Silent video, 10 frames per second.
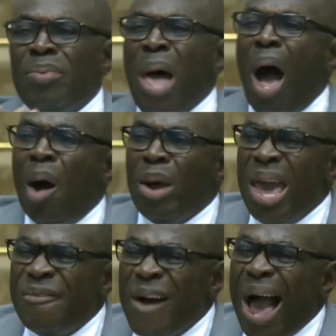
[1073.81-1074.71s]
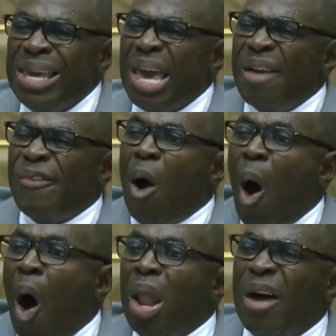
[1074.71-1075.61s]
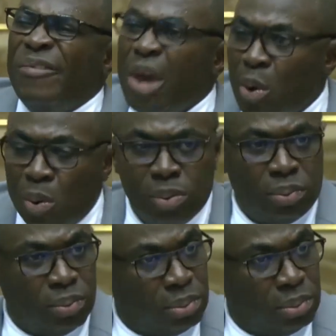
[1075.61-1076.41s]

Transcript: Now, if I give all of you